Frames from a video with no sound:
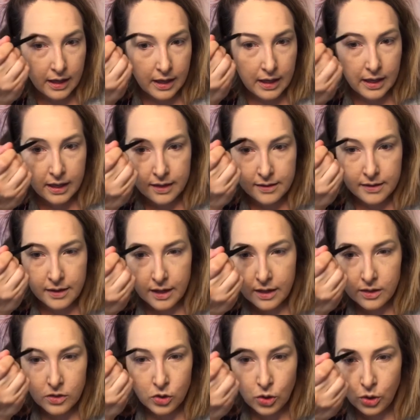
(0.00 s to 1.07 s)
It's
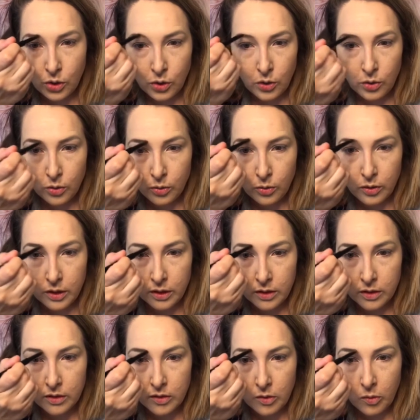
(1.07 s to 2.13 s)
not too
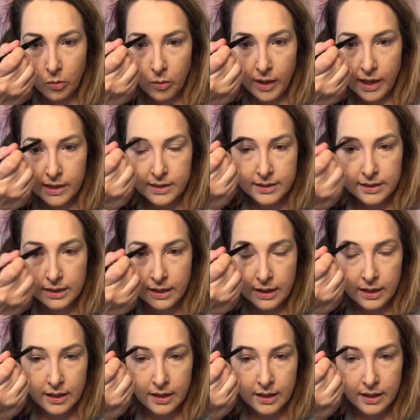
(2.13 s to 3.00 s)
waxy,